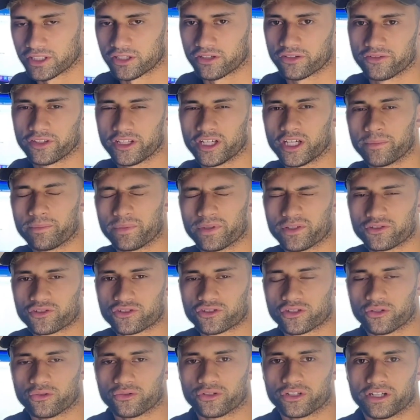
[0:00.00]
on the hip and
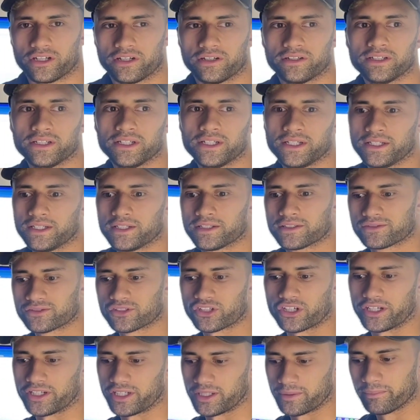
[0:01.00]
shoulder,
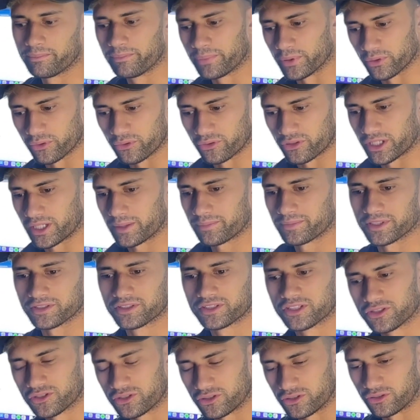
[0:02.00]
trying to build up the
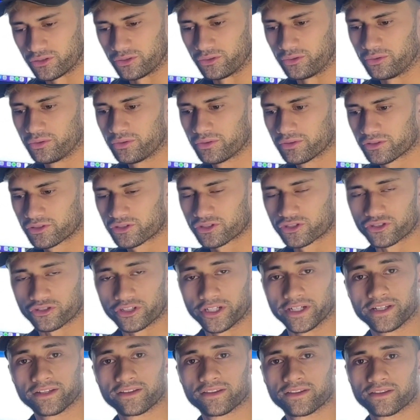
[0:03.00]
tissue
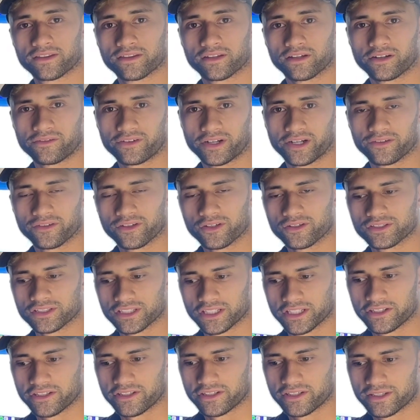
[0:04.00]
strength around those
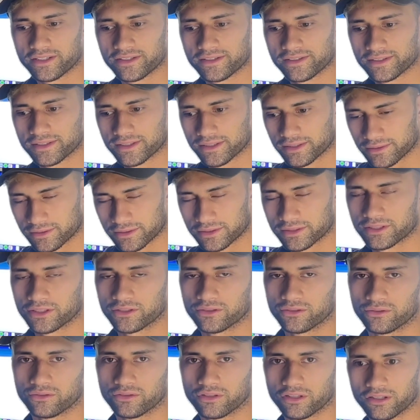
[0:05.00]
areas
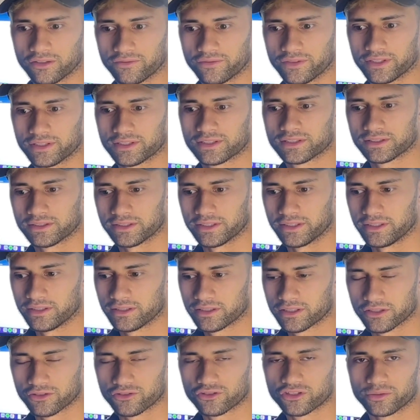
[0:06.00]
to obviously
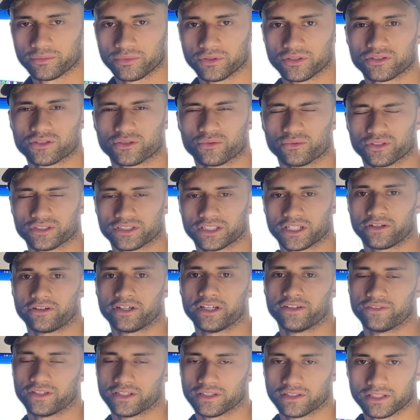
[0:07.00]
contribute towards our
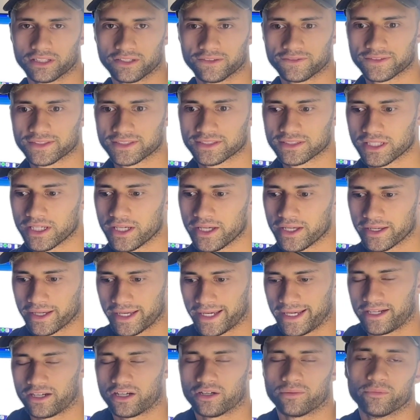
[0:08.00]
heavier lifts
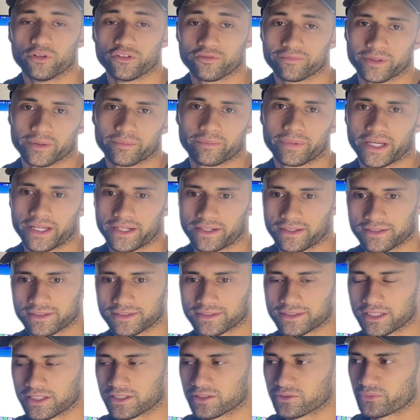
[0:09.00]
and our movement
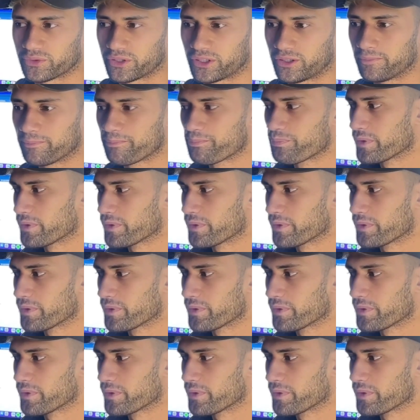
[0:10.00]
patterns as well.